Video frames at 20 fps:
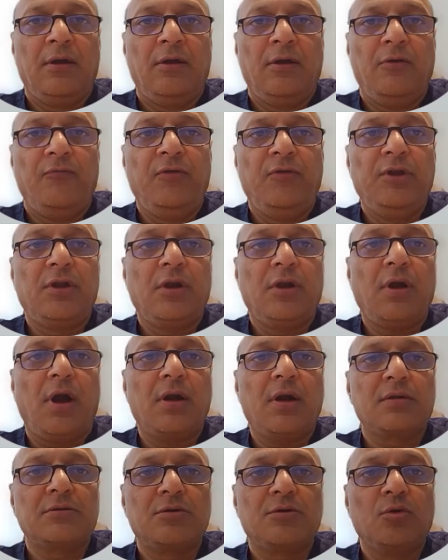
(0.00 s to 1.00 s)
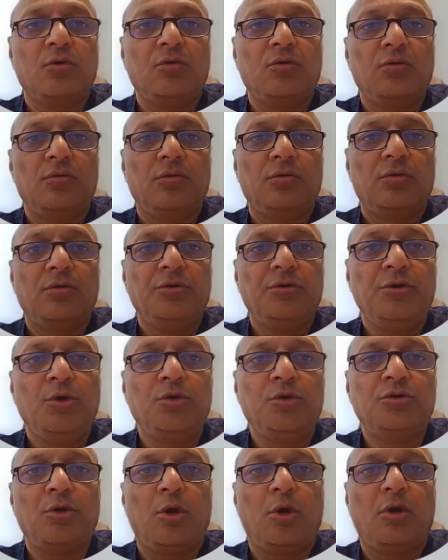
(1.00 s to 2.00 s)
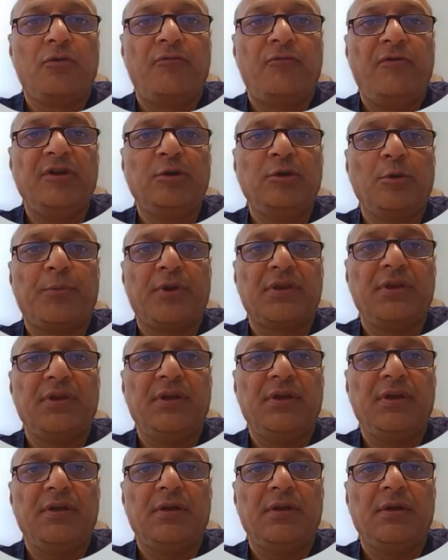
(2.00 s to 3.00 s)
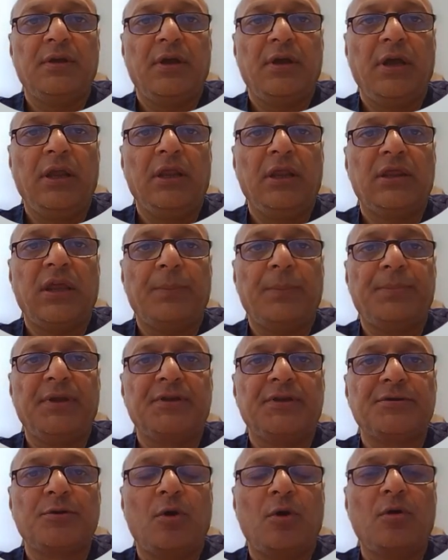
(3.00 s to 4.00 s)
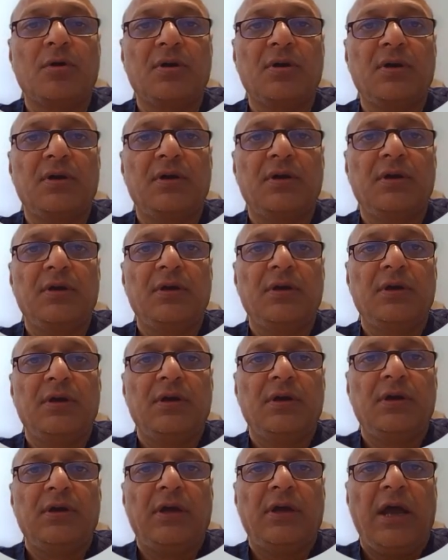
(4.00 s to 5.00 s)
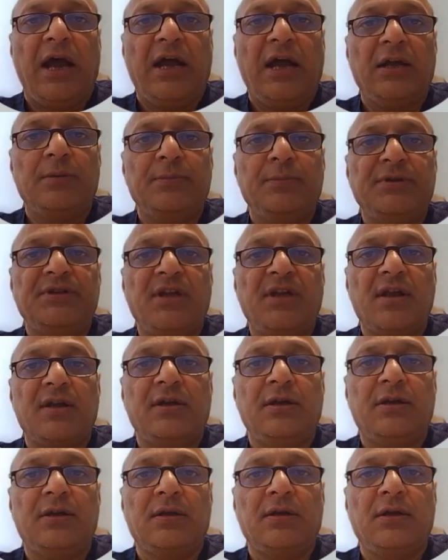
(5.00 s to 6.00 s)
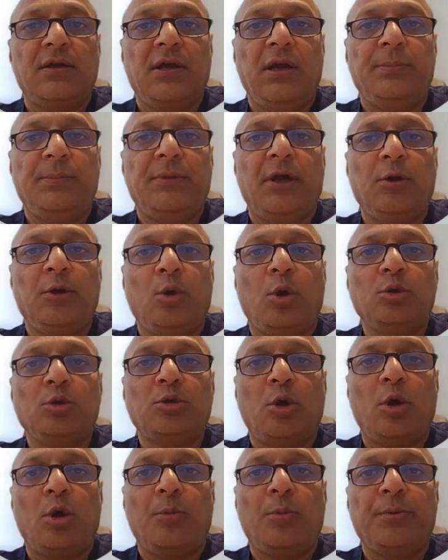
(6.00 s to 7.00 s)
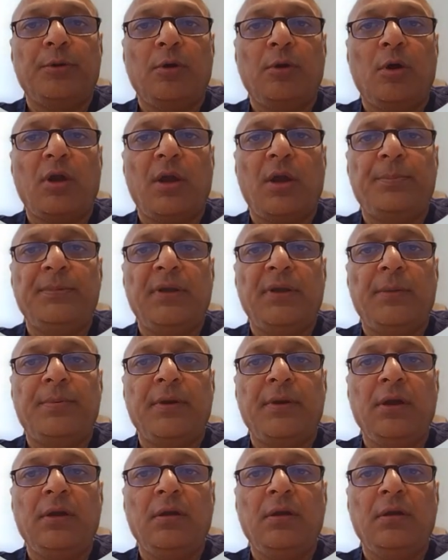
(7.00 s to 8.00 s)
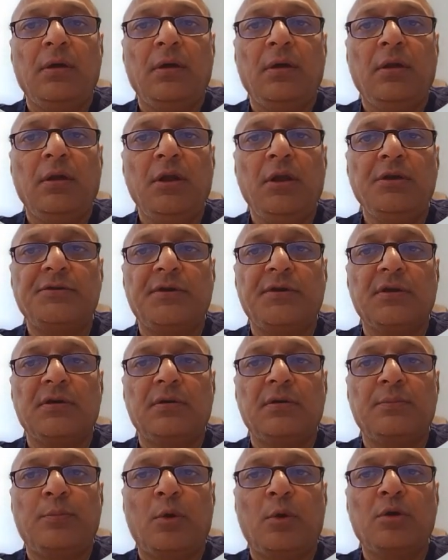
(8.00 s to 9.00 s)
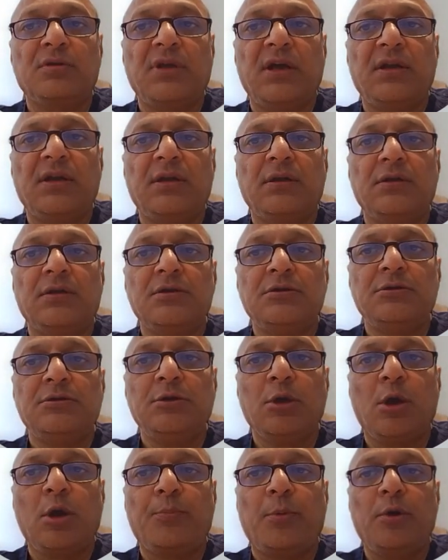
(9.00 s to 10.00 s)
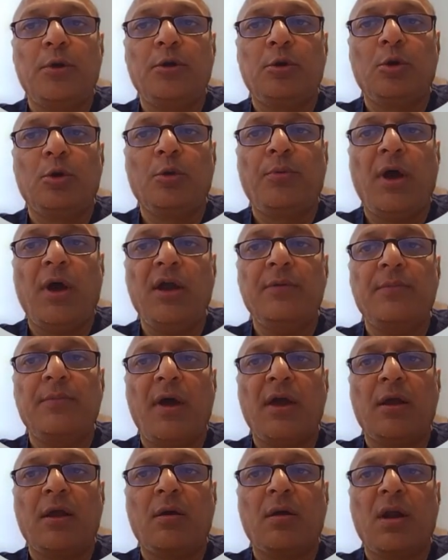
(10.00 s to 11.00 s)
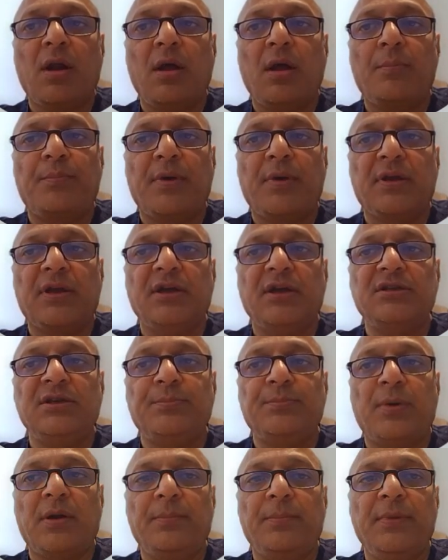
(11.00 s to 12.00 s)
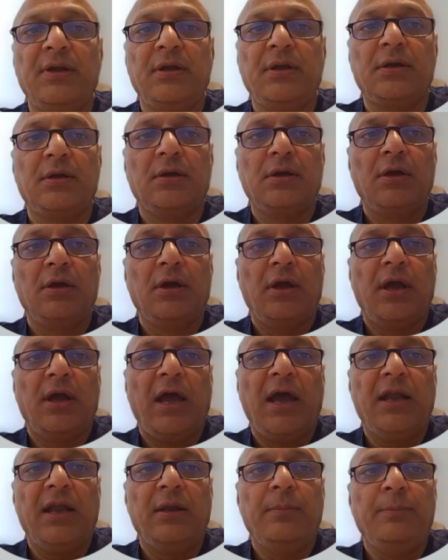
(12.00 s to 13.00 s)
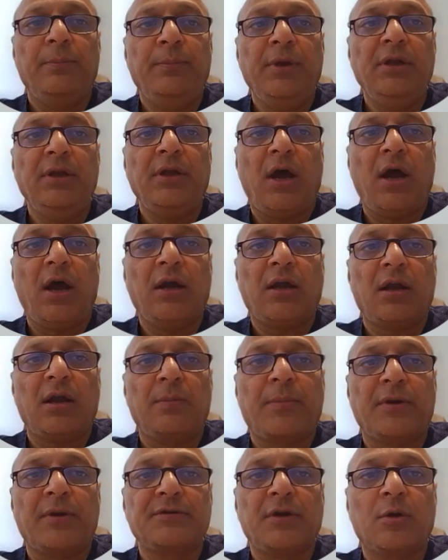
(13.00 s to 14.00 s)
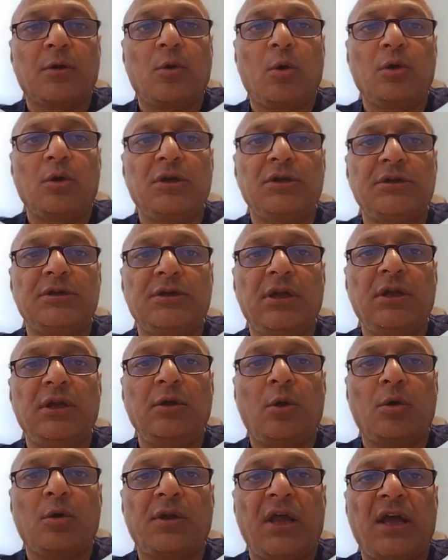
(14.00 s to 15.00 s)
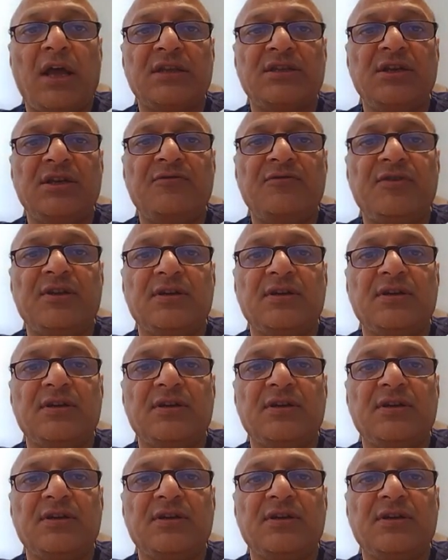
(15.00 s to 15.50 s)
With regards to use of vasopressin in septic shock, administer it if the dose of norepinephrine reached more than 0.25 microgram per kg per minute and mean arterial pressure goal is still not achieved.